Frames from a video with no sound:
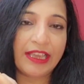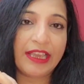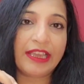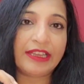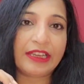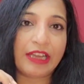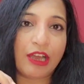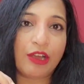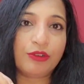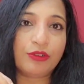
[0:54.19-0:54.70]

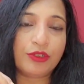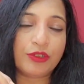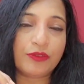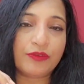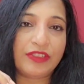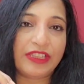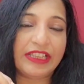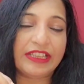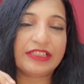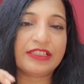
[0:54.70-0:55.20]
and out
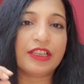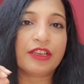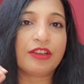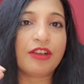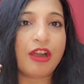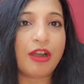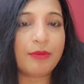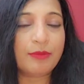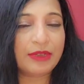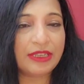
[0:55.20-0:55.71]
of these the
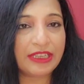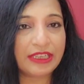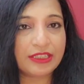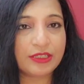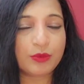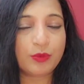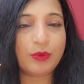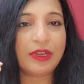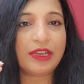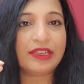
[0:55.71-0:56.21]

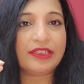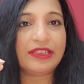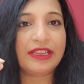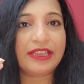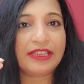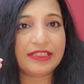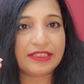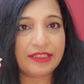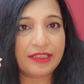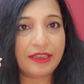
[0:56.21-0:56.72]
commonest
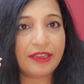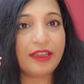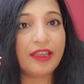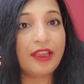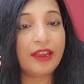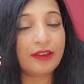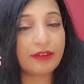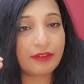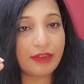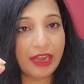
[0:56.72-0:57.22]
one is the
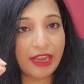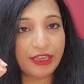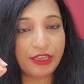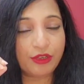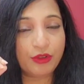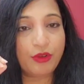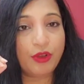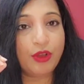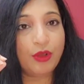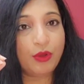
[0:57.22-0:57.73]

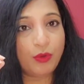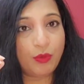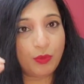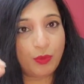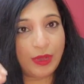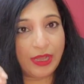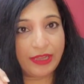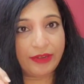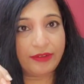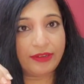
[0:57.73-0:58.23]

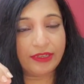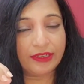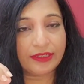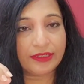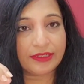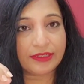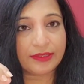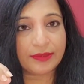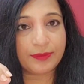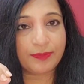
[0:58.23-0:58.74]

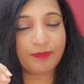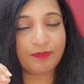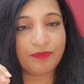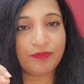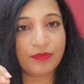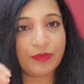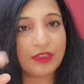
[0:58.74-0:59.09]
rhinovirus.